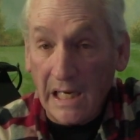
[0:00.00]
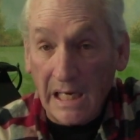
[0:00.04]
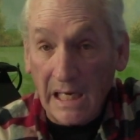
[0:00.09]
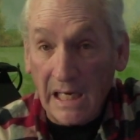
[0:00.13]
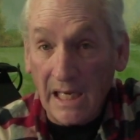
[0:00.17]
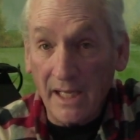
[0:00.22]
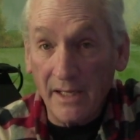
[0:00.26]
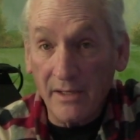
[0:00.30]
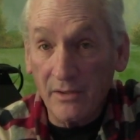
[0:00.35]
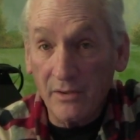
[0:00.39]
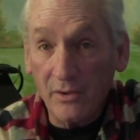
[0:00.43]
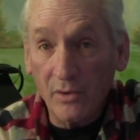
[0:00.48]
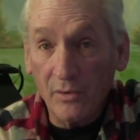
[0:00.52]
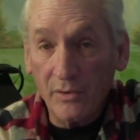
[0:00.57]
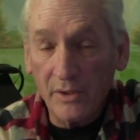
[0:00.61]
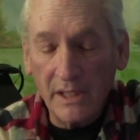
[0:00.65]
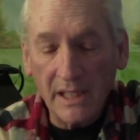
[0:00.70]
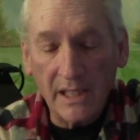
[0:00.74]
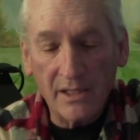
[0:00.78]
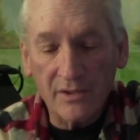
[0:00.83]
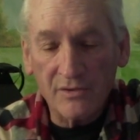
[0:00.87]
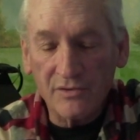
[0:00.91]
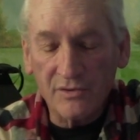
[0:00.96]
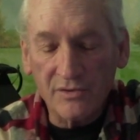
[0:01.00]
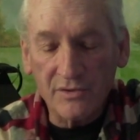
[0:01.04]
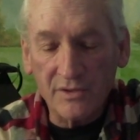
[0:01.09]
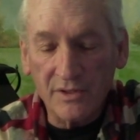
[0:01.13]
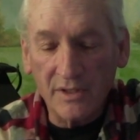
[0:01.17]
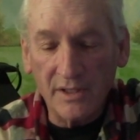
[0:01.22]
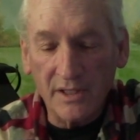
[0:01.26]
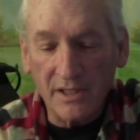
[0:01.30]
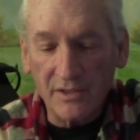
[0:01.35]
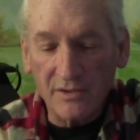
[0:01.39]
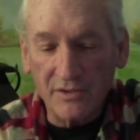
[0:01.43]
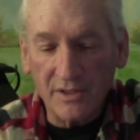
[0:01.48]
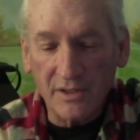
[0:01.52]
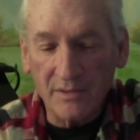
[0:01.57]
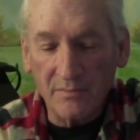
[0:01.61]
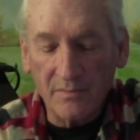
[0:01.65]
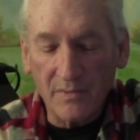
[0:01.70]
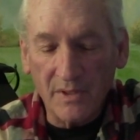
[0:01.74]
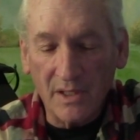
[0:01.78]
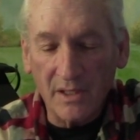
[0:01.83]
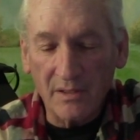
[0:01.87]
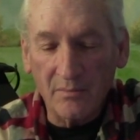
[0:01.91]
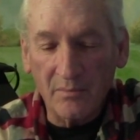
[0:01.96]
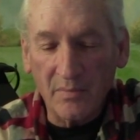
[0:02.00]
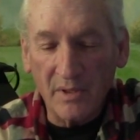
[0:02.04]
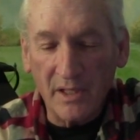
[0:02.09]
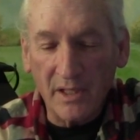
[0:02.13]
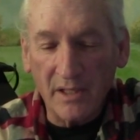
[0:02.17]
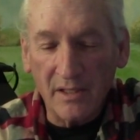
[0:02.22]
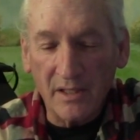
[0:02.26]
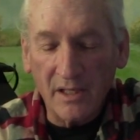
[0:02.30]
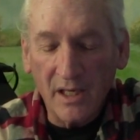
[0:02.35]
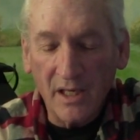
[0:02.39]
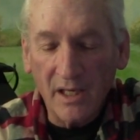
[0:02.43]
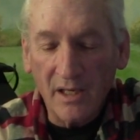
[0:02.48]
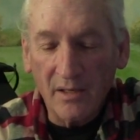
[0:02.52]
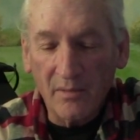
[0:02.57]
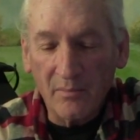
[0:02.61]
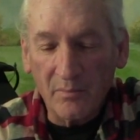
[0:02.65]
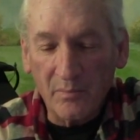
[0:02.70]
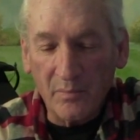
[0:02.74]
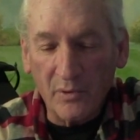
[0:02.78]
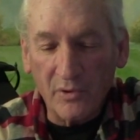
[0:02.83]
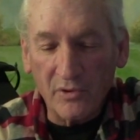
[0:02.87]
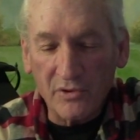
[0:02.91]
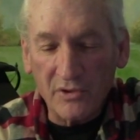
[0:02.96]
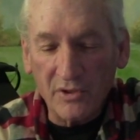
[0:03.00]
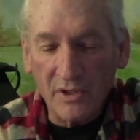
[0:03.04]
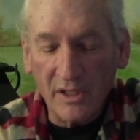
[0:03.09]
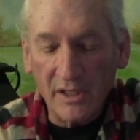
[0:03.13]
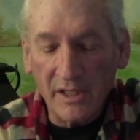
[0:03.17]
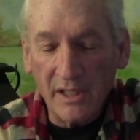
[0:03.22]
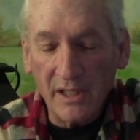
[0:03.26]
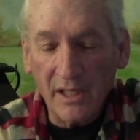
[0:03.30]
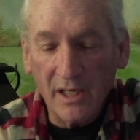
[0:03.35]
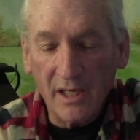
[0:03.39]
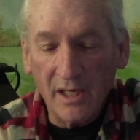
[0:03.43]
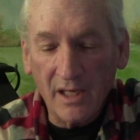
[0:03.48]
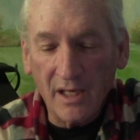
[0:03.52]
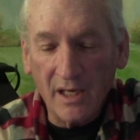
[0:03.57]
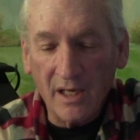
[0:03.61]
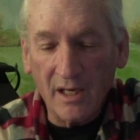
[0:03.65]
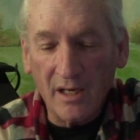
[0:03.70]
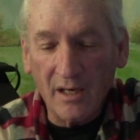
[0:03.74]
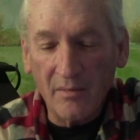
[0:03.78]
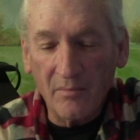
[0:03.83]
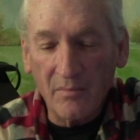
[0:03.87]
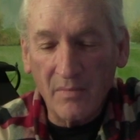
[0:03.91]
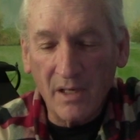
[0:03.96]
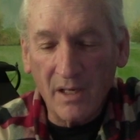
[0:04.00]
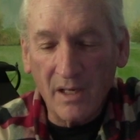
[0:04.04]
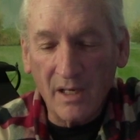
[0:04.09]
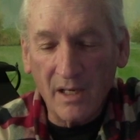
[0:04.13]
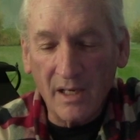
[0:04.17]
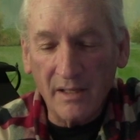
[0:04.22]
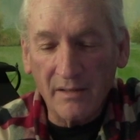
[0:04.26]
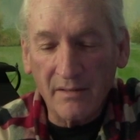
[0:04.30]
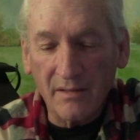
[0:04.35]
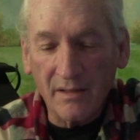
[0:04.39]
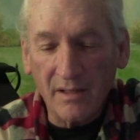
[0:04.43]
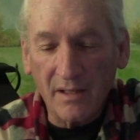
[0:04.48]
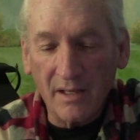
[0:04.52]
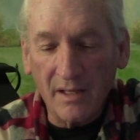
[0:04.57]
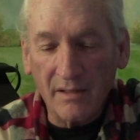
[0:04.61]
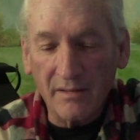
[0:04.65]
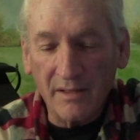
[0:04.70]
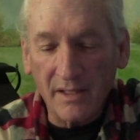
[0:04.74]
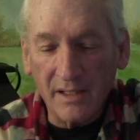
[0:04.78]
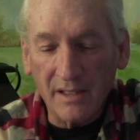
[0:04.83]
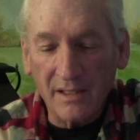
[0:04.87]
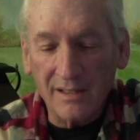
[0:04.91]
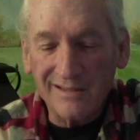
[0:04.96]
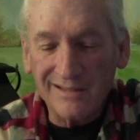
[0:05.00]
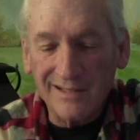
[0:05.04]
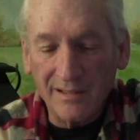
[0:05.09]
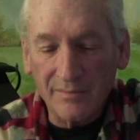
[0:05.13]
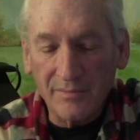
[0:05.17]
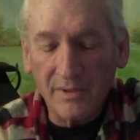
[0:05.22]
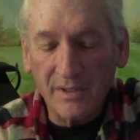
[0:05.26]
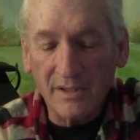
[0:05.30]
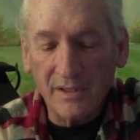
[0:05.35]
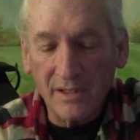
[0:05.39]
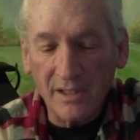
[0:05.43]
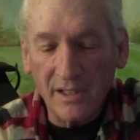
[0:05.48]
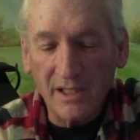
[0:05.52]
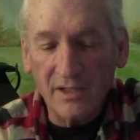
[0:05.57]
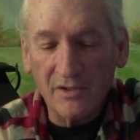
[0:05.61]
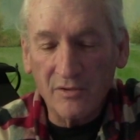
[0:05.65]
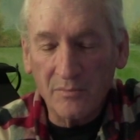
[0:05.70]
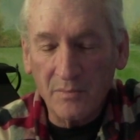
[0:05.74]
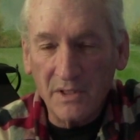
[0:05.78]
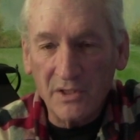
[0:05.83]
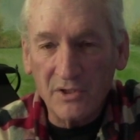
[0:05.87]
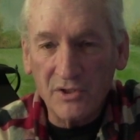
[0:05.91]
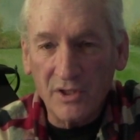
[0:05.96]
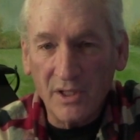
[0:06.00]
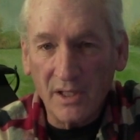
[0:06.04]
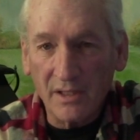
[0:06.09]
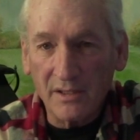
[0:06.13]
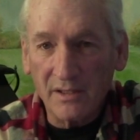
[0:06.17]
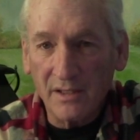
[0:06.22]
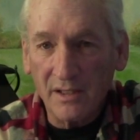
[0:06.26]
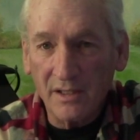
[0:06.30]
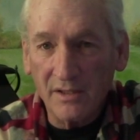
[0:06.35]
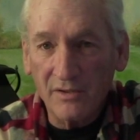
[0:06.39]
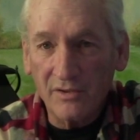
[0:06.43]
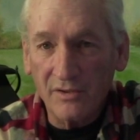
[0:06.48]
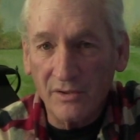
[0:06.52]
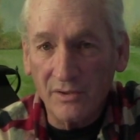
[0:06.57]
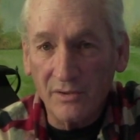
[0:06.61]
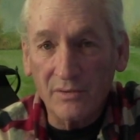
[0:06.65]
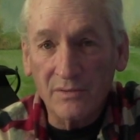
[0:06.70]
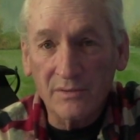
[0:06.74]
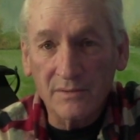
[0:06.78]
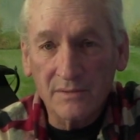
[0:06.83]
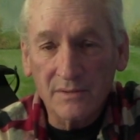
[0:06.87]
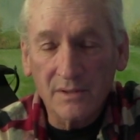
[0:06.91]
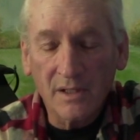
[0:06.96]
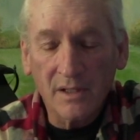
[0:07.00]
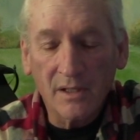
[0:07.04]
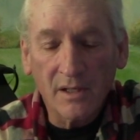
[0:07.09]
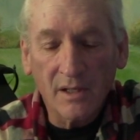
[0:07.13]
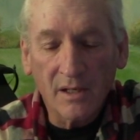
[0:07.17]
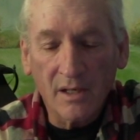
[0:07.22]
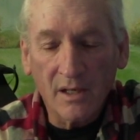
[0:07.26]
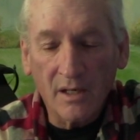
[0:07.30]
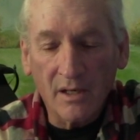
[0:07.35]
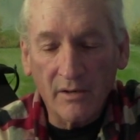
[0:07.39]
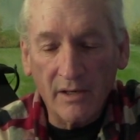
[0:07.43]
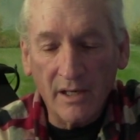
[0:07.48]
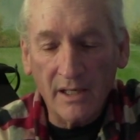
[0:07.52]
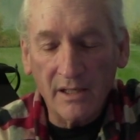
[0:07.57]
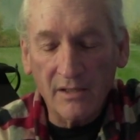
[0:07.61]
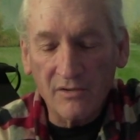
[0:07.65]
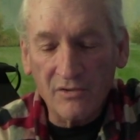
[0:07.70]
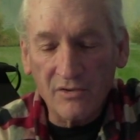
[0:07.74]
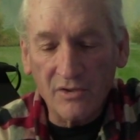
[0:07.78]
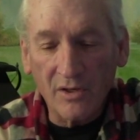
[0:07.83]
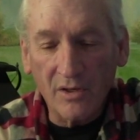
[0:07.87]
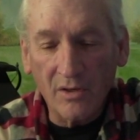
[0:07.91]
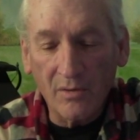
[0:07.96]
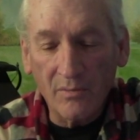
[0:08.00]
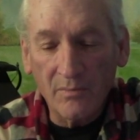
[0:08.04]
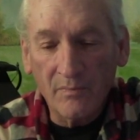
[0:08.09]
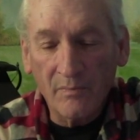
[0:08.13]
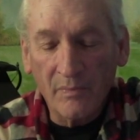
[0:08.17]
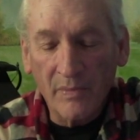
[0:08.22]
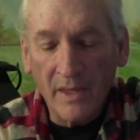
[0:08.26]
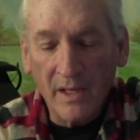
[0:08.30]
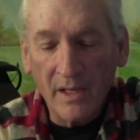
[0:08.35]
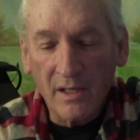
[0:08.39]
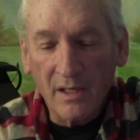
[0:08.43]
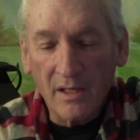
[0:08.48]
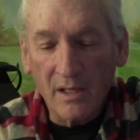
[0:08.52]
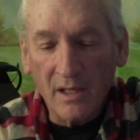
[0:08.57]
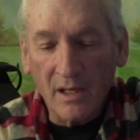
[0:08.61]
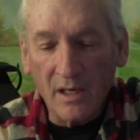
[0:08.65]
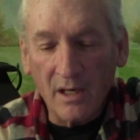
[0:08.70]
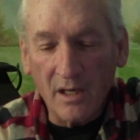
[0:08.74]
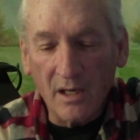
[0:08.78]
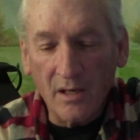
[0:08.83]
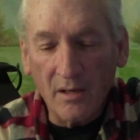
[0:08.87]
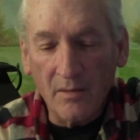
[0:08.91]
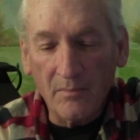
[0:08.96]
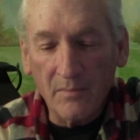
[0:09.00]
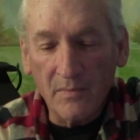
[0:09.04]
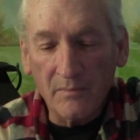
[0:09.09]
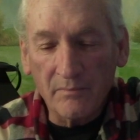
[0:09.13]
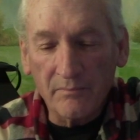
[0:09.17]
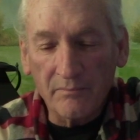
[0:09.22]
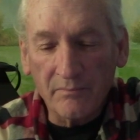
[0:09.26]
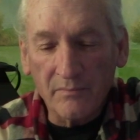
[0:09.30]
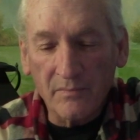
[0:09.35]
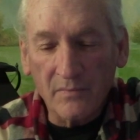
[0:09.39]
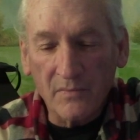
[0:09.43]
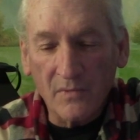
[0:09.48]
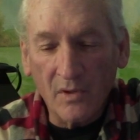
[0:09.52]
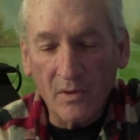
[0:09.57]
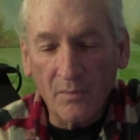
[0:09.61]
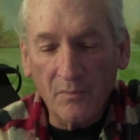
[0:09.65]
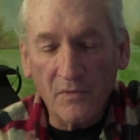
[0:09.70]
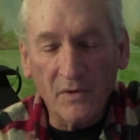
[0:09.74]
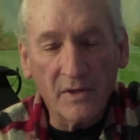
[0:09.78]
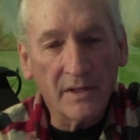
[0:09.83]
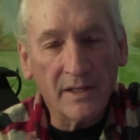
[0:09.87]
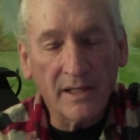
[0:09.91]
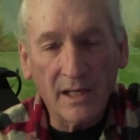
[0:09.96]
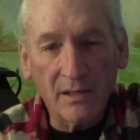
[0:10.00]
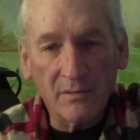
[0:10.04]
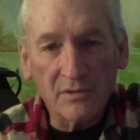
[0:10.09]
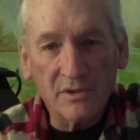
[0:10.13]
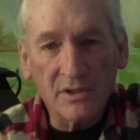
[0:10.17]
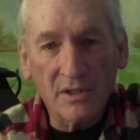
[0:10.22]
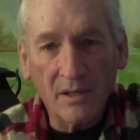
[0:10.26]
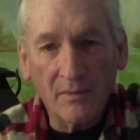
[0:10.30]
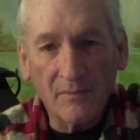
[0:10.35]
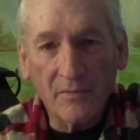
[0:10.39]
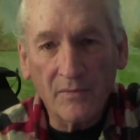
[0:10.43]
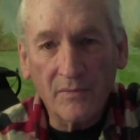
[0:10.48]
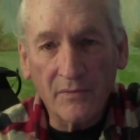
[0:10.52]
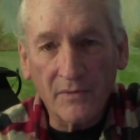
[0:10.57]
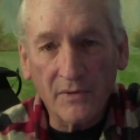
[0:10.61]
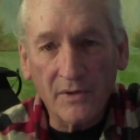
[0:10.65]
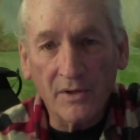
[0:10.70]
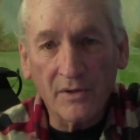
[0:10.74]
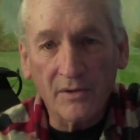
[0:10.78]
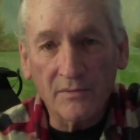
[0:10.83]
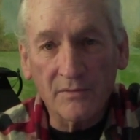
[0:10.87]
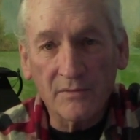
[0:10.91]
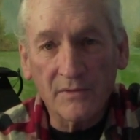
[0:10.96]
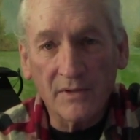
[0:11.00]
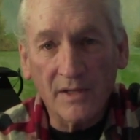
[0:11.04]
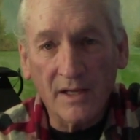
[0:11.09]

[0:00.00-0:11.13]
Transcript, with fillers: I don't know the answers to this, it, but, but it, personally, um, I, I think it's something that needs to be checked into. All right, so um, hopefully that was helpful for you.